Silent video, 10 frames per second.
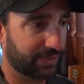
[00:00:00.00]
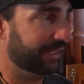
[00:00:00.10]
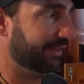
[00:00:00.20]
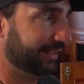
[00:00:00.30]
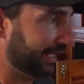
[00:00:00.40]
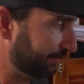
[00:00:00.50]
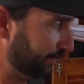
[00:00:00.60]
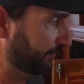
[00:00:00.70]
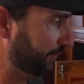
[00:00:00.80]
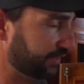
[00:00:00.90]
rather than having
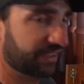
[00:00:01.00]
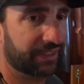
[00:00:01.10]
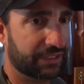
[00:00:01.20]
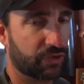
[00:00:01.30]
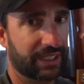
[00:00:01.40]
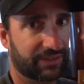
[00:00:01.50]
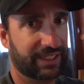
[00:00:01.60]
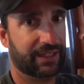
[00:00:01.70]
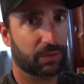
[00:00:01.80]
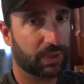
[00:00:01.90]
to physically trace
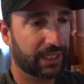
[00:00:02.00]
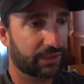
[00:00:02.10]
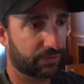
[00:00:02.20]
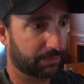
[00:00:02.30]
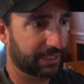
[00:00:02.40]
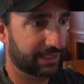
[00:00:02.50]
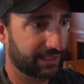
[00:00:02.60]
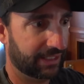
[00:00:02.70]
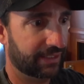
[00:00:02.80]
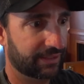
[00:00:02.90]
down the wires from end
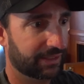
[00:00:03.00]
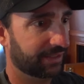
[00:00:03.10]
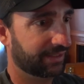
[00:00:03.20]
to end.